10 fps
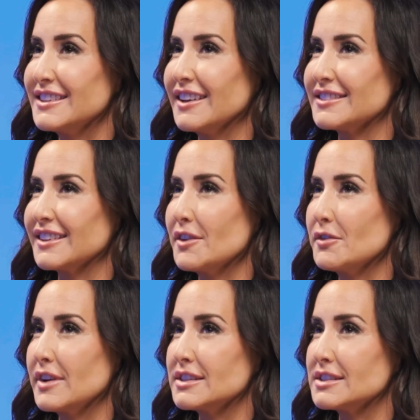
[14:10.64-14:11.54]
Yes. I love
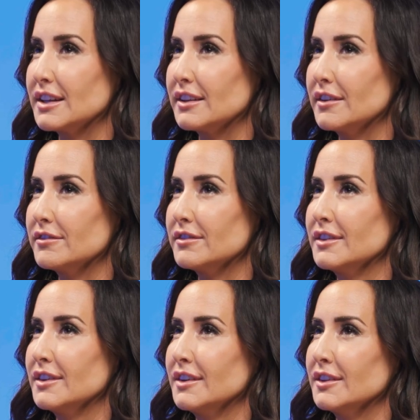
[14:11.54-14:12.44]
investing. I love
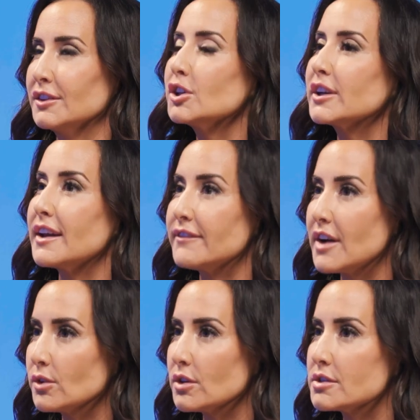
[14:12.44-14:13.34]
looking at
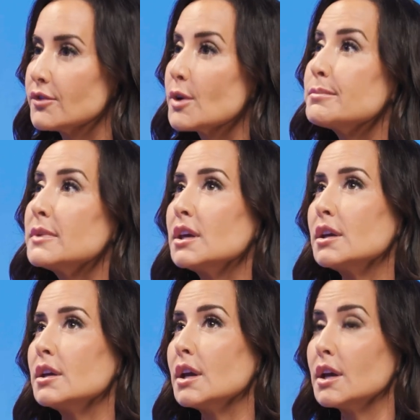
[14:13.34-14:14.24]
founders. For
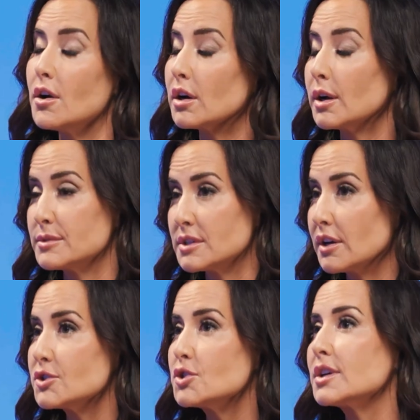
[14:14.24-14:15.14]
me, it all comes down,
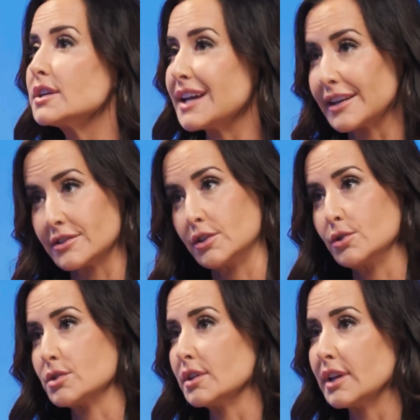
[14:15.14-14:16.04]
as you said, to
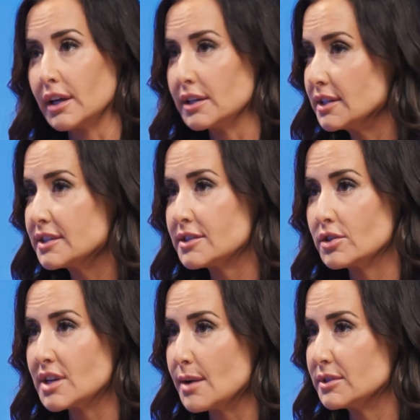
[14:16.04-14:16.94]
execution. Like, ideas are a
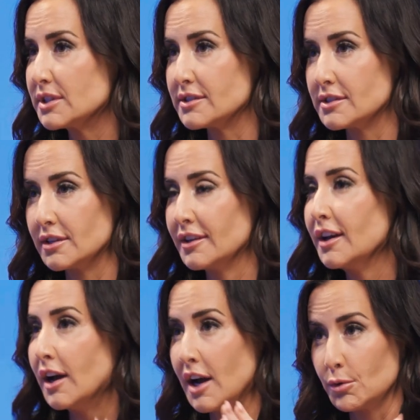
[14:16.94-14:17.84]
dime a dozen.
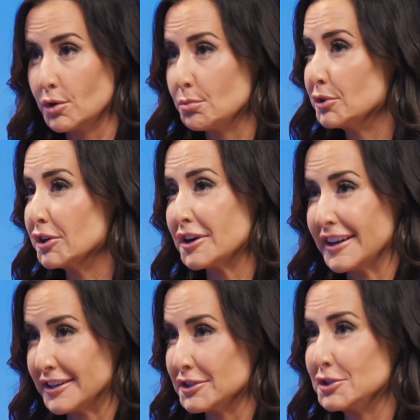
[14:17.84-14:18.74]
I wrote a book on
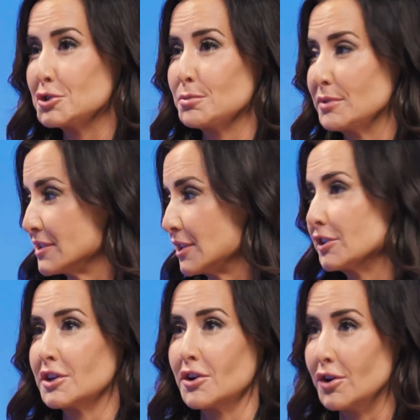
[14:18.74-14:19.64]
execution because I
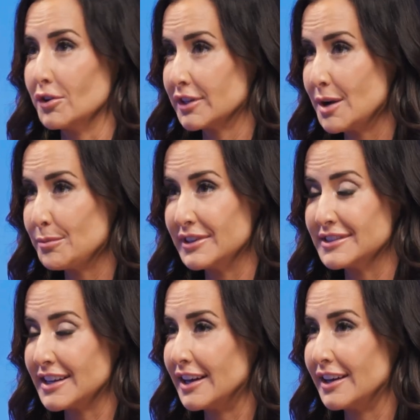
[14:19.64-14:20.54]
looked at all the
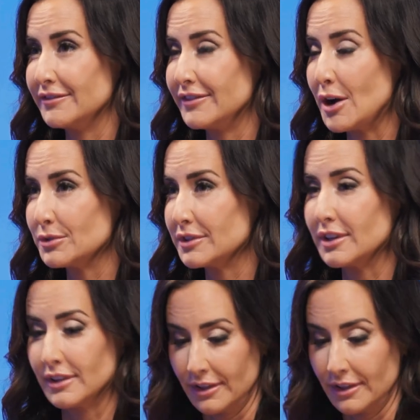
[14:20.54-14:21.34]
companies I had founded